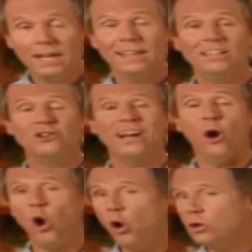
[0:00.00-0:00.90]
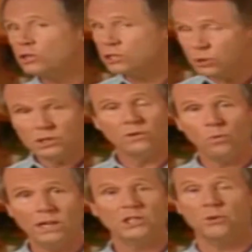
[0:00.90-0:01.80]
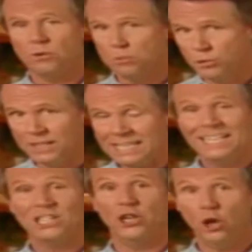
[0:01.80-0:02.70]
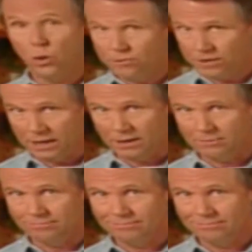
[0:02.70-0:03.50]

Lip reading: they try all sorts of ways to remove it to no avail.